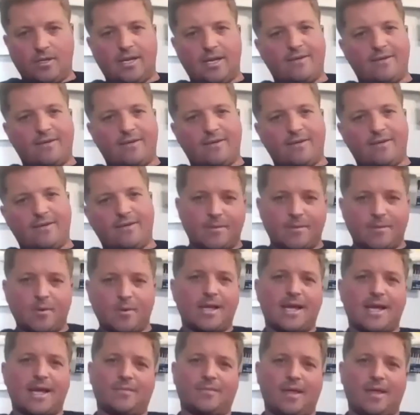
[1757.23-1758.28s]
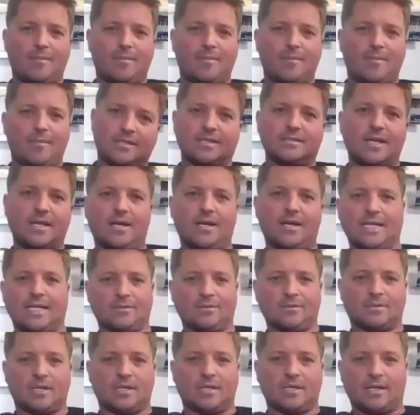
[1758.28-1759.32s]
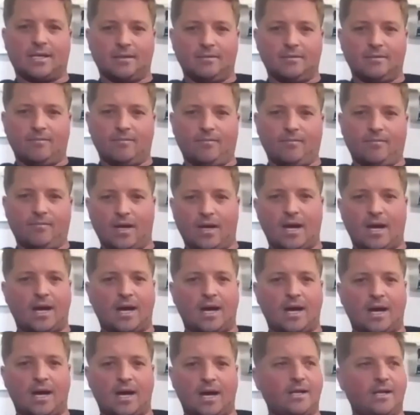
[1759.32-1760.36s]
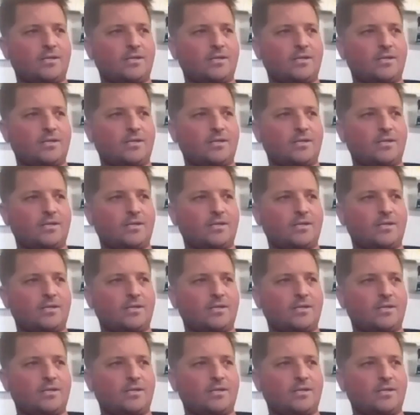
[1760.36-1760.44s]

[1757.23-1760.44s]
what did everybody have? They probably had a MSD 6AL.